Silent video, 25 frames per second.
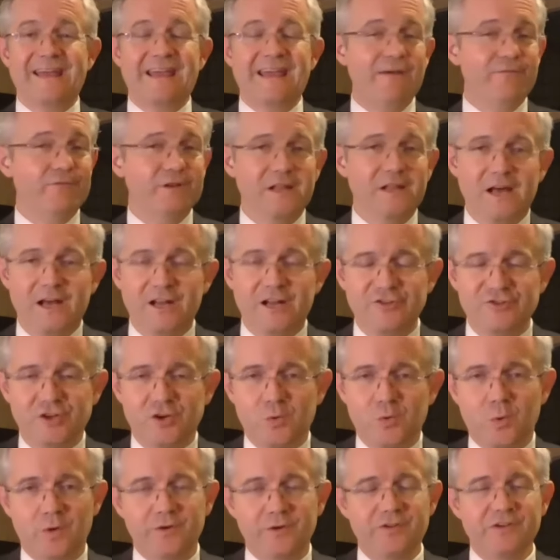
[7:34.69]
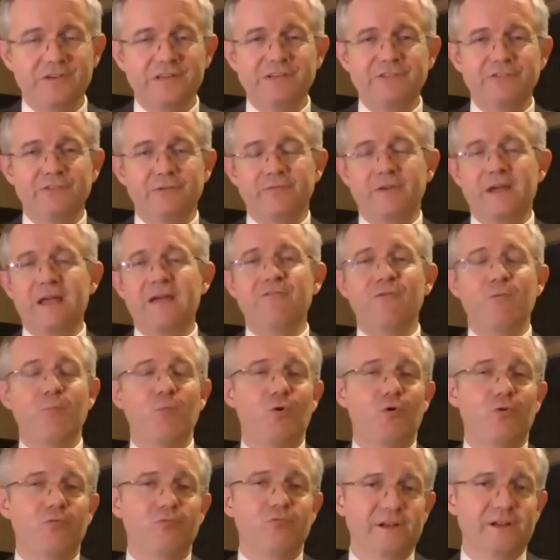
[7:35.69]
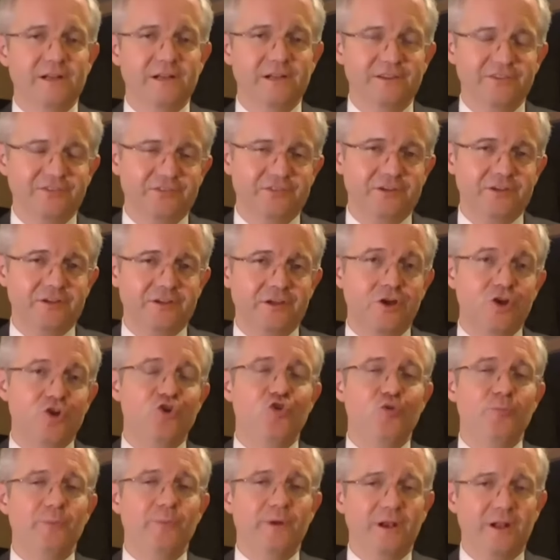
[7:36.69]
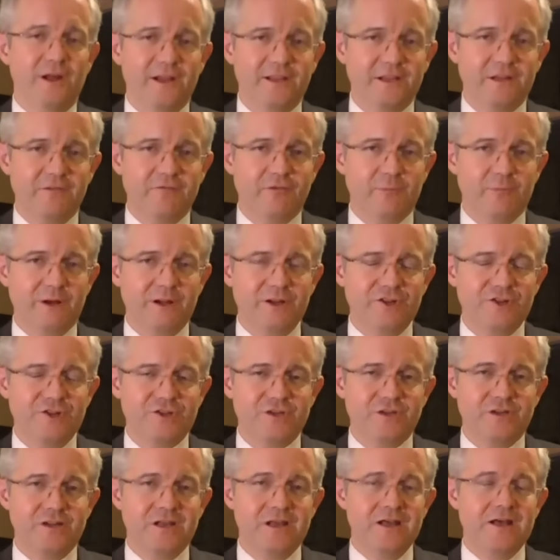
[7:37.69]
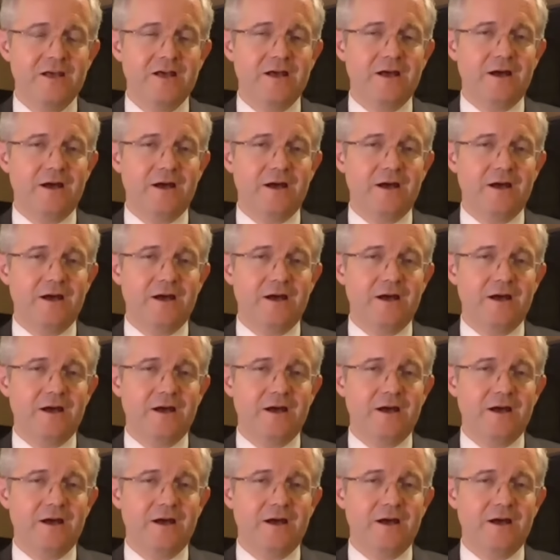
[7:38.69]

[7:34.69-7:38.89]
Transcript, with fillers: ever larger quantities of ever more realistic human like information,